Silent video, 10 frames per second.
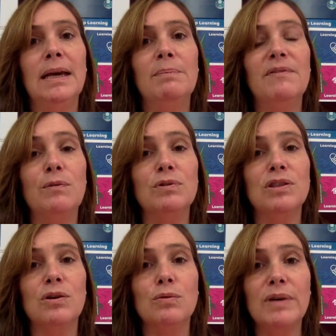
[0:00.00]
Before
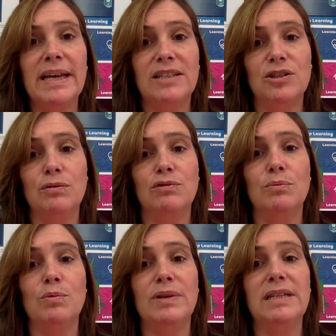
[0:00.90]
school care
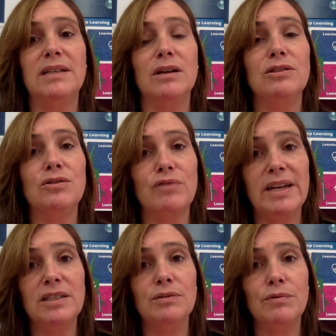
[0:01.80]
children will need to go
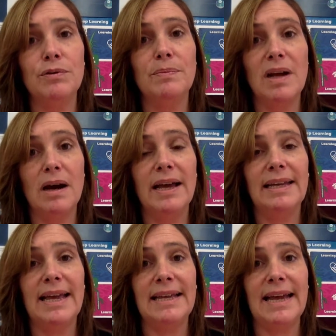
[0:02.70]
straight to room 9
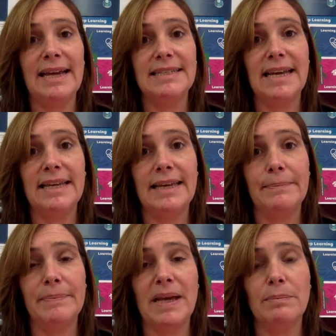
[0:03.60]
at 8
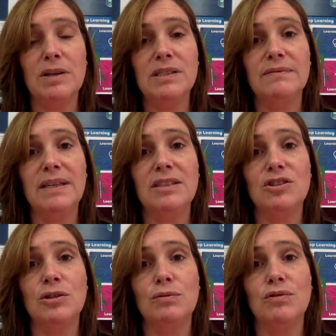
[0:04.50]
a.m. Now, most of these
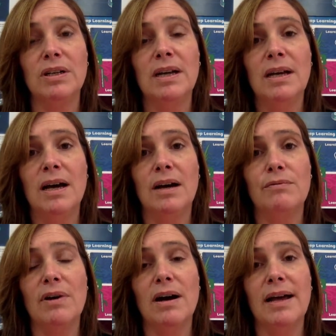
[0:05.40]
children
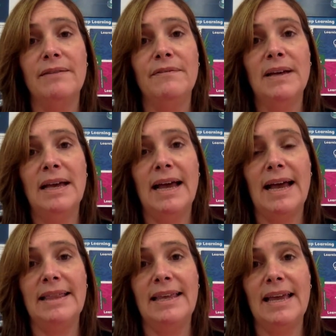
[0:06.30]
arrive
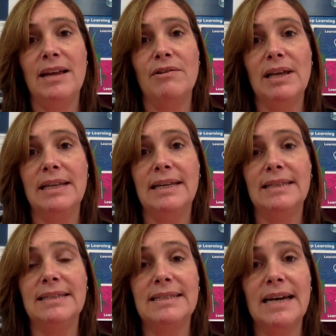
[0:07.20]
at the area near the
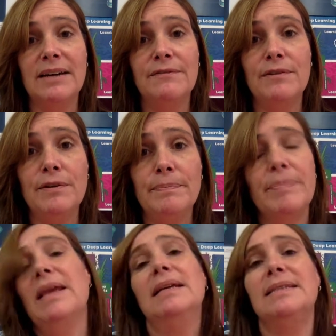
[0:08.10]
staff room.
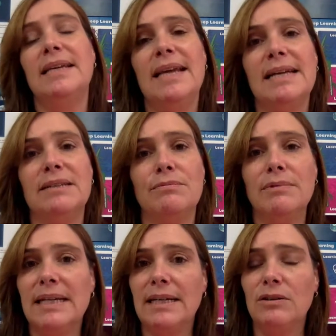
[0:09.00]
Dee has a
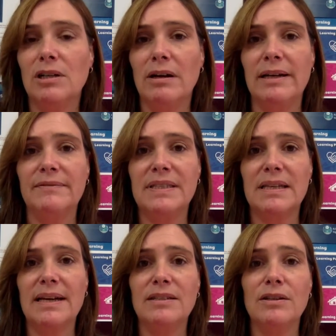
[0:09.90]
really good line of
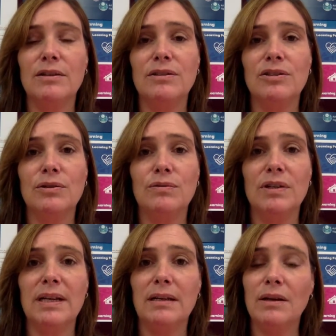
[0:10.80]
sight to those
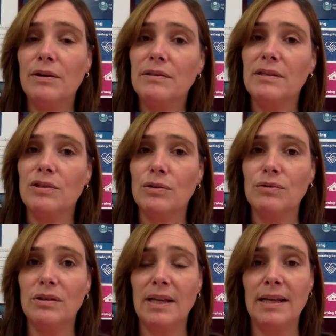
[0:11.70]
children and knows the
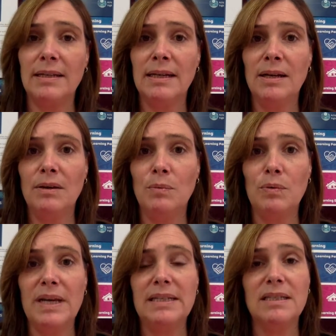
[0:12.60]
children that will
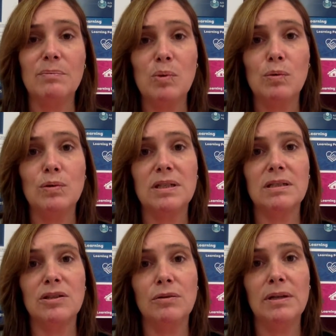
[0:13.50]
need support
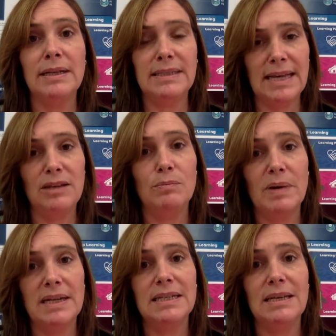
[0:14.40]
to say
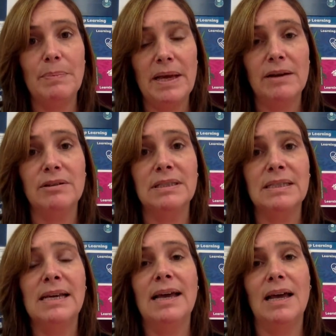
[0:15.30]
goodbye to their
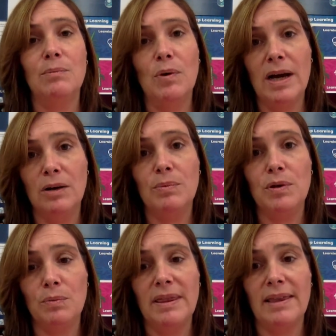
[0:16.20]
parents and will help you
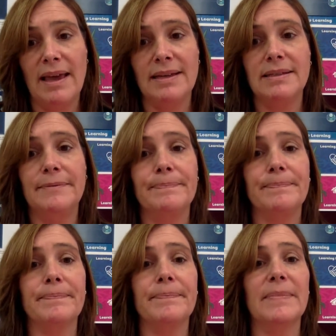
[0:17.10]
with that.
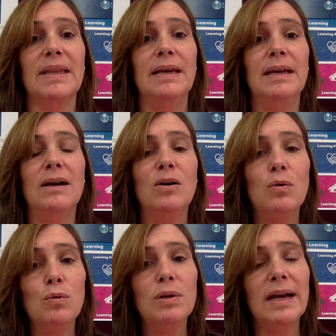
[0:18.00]

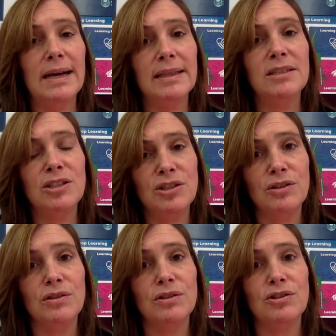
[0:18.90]
All other
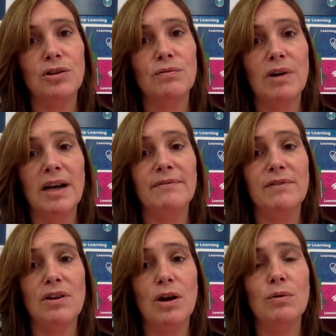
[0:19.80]
students should arrive
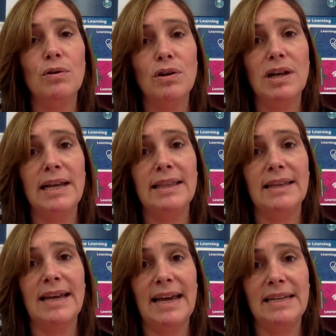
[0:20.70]
no earlier
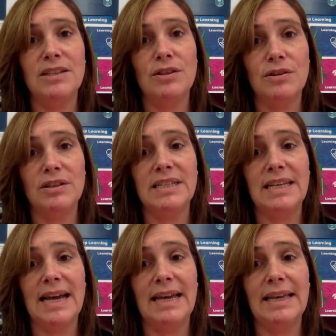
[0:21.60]
than 8:30
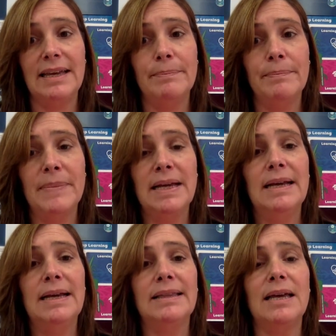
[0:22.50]
a.m.
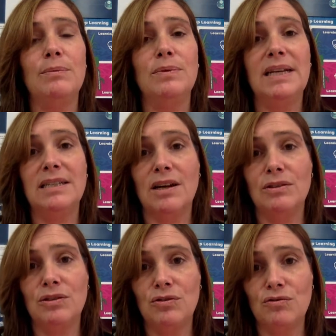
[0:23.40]
They will need to go
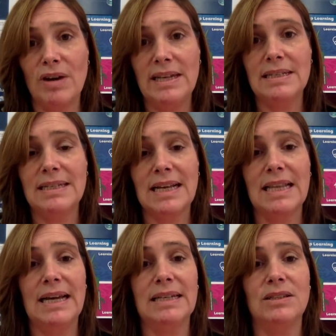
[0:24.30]
straight to
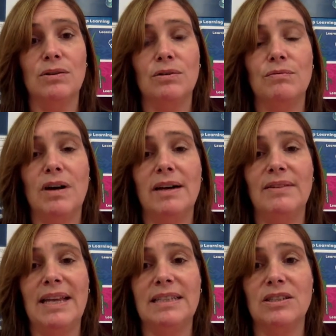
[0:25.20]
class on
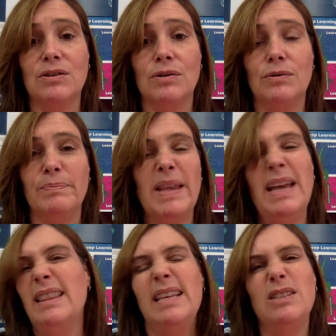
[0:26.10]
arrival at school.
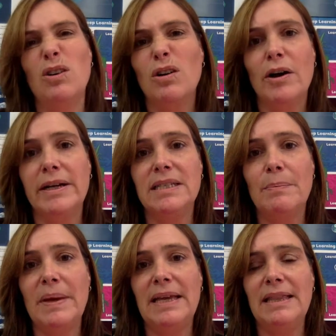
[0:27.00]
There's not going to
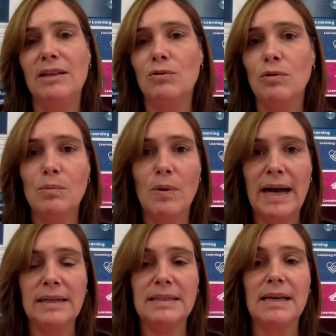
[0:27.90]
be the normal
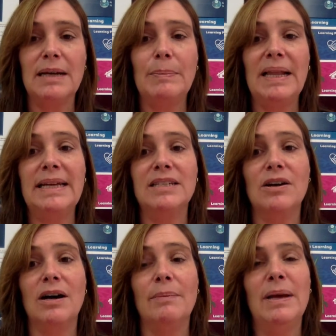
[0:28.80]
outside
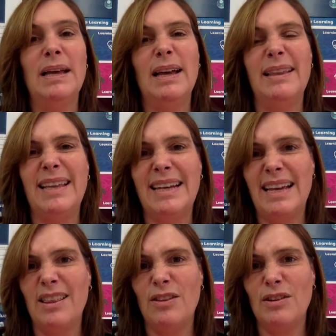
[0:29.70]
playtime in that
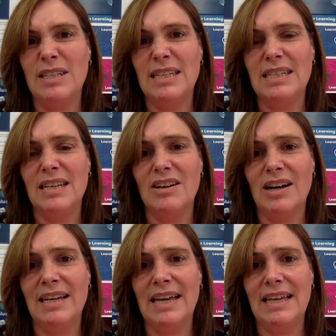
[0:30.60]
8:30 to
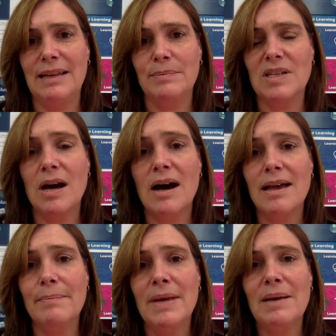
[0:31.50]
9 a.m.
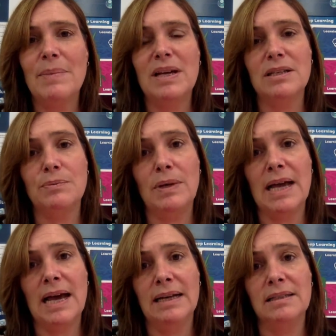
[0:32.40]
time because we
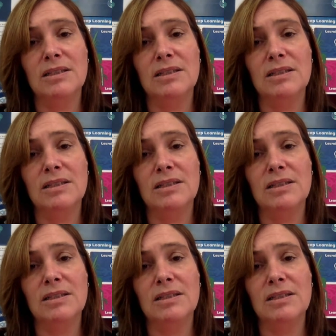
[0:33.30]
can't